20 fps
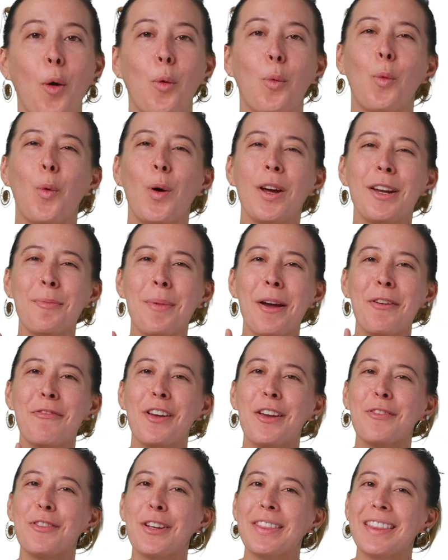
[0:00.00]
One of my
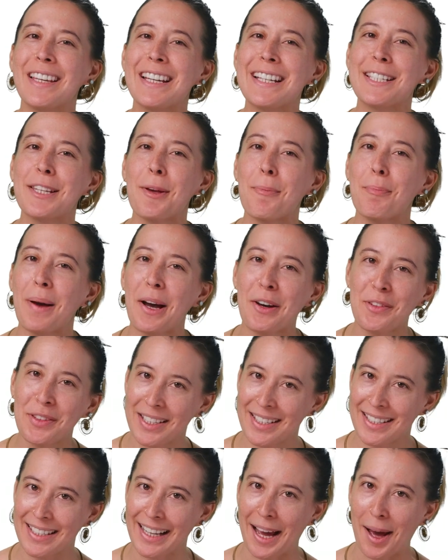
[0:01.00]
favorite things about
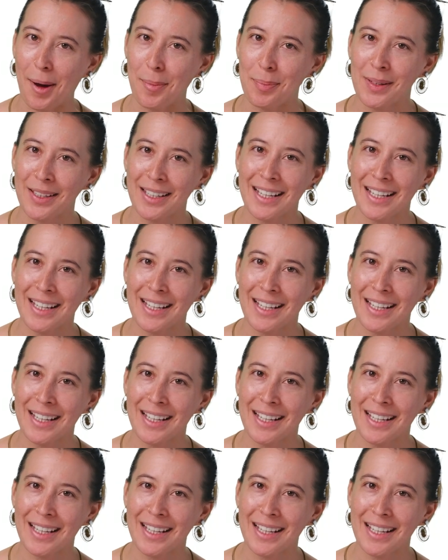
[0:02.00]
this app